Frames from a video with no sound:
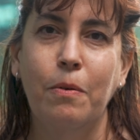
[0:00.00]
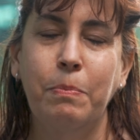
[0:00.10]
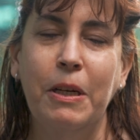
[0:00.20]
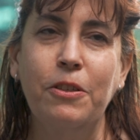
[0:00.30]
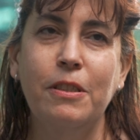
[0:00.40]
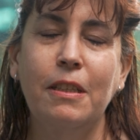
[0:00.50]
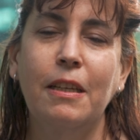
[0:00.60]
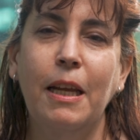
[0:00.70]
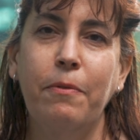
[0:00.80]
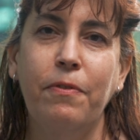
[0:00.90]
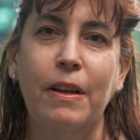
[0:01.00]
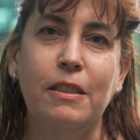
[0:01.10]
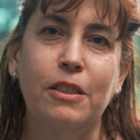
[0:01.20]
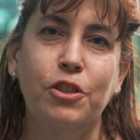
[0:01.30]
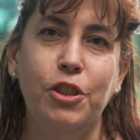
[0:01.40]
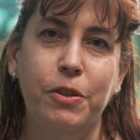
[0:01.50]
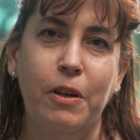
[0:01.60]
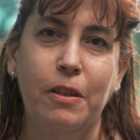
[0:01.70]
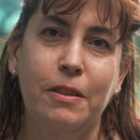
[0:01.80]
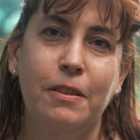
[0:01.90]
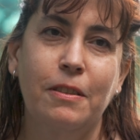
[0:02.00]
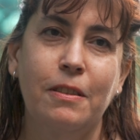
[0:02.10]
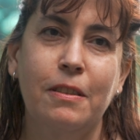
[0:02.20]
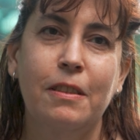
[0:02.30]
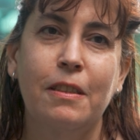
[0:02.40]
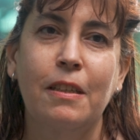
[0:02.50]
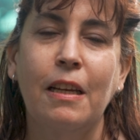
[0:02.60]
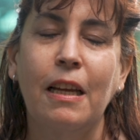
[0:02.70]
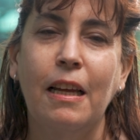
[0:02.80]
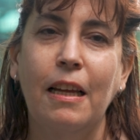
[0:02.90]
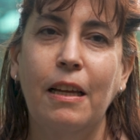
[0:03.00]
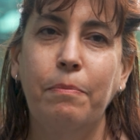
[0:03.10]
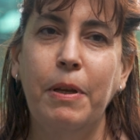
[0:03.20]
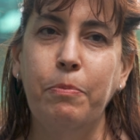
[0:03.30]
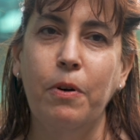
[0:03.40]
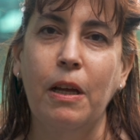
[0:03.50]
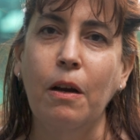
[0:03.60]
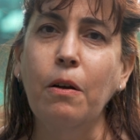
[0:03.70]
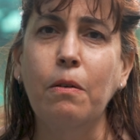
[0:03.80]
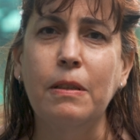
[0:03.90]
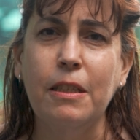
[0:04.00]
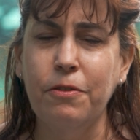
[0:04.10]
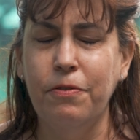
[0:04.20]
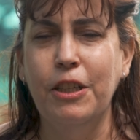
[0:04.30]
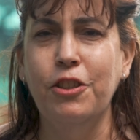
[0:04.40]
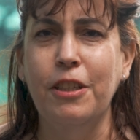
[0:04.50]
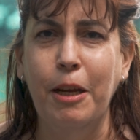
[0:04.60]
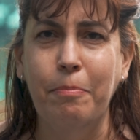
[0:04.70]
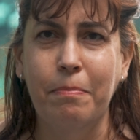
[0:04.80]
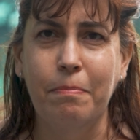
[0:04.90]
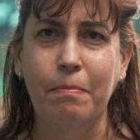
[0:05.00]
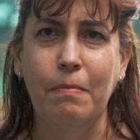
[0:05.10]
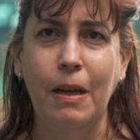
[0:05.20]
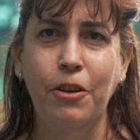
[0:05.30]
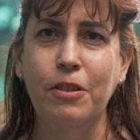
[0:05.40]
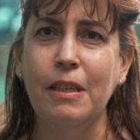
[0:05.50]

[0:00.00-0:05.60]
By using the name Frances Giron, people are like, oh, that's a French name. And you